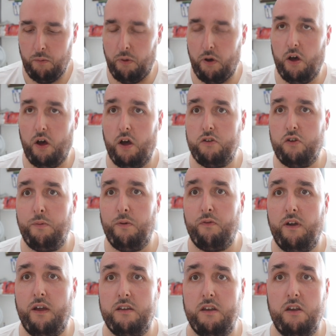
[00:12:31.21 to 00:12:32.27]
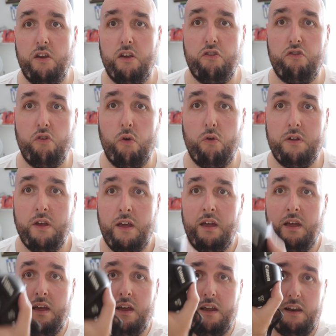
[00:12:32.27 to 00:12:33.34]
but don't be afraid to shoot
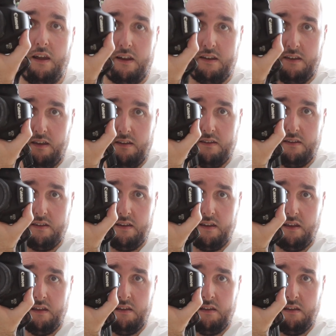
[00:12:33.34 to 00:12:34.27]
like this